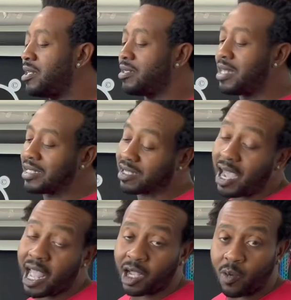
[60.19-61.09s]
That's how
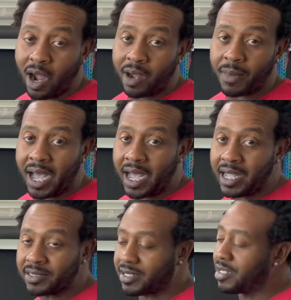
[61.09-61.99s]
I acquired
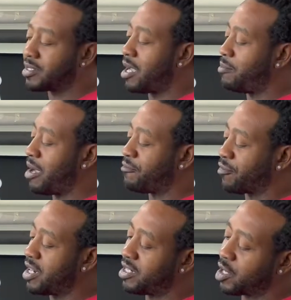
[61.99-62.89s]
mine. That's how my
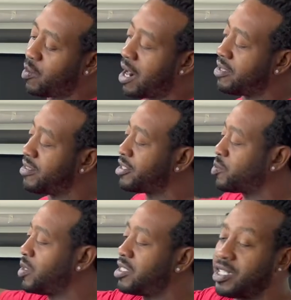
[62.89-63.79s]
friend acquired this
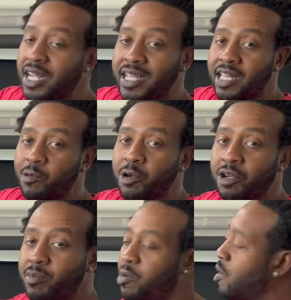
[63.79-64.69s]
one today we're
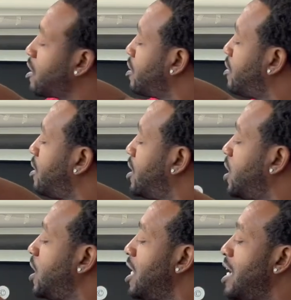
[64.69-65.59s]
going to be working
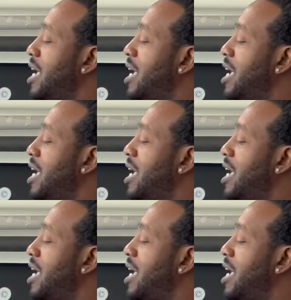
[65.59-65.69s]
on.